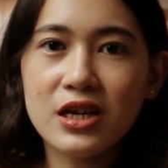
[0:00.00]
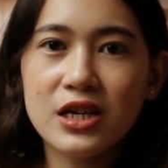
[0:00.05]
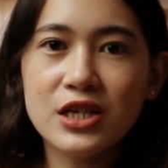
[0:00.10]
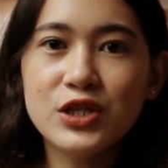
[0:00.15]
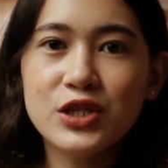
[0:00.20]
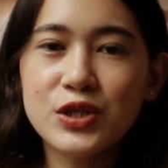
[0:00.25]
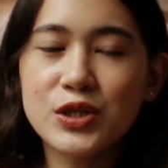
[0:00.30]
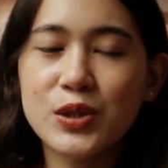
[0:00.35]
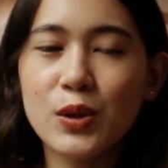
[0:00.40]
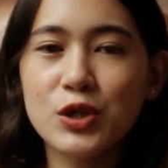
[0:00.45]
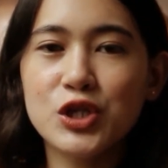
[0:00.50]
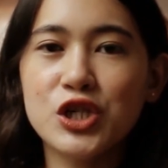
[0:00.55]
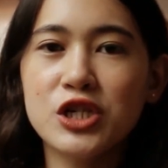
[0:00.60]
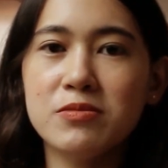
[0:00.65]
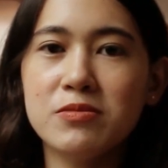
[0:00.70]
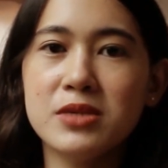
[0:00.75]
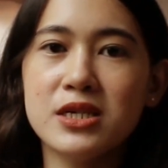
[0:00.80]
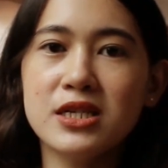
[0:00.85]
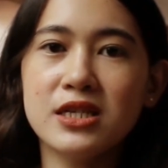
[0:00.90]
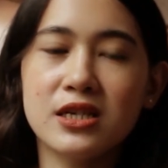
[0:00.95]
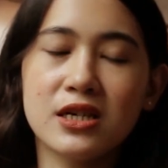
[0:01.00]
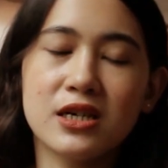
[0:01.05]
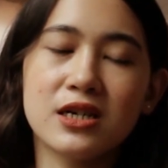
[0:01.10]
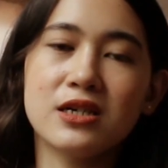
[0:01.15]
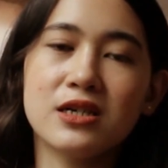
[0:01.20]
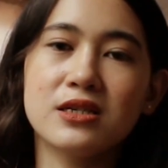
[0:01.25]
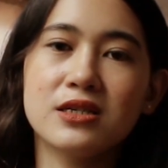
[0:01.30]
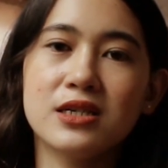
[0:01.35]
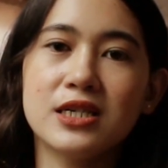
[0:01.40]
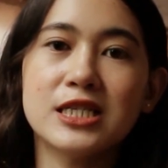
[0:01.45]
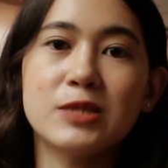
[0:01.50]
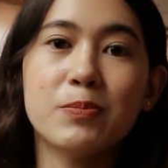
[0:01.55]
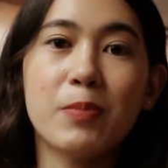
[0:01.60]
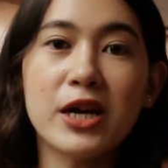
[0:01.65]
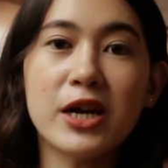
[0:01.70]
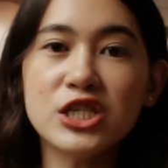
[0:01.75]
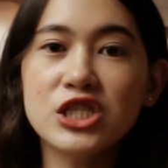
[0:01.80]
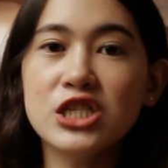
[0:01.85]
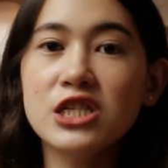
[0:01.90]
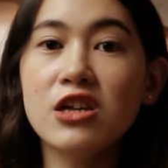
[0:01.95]
into social media,
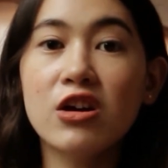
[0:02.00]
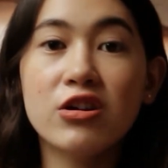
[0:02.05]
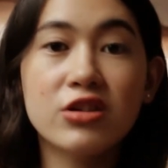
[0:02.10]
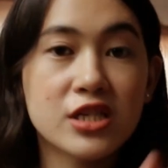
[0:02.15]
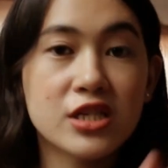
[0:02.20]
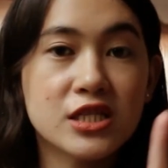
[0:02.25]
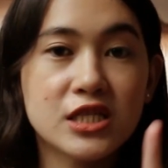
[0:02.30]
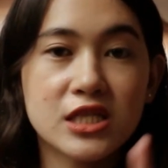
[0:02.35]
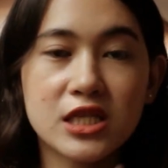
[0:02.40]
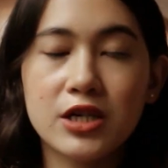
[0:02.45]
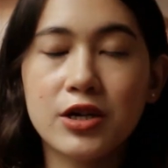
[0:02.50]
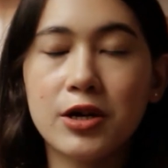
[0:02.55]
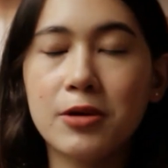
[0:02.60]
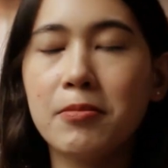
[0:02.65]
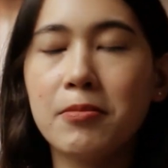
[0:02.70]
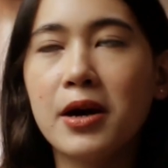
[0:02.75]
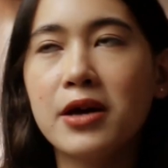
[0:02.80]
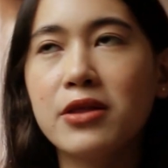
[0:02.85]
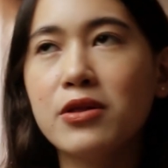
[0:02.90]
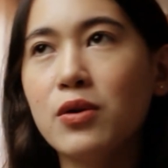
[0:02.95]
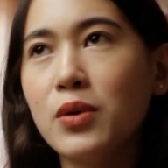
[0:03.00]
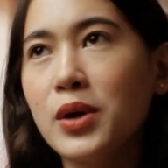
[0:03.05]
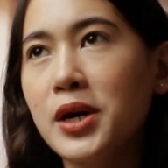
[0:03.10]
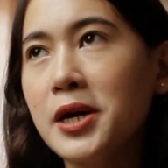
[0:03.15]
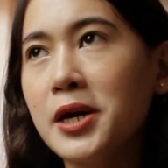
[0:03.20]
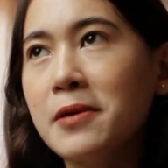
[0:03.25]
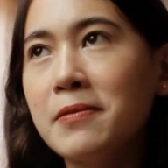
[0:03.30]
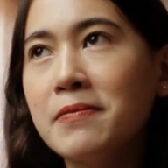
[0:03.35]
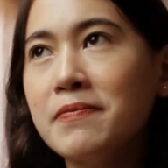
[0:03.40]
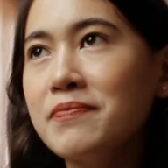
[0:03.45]
especially on Instagram, by the way.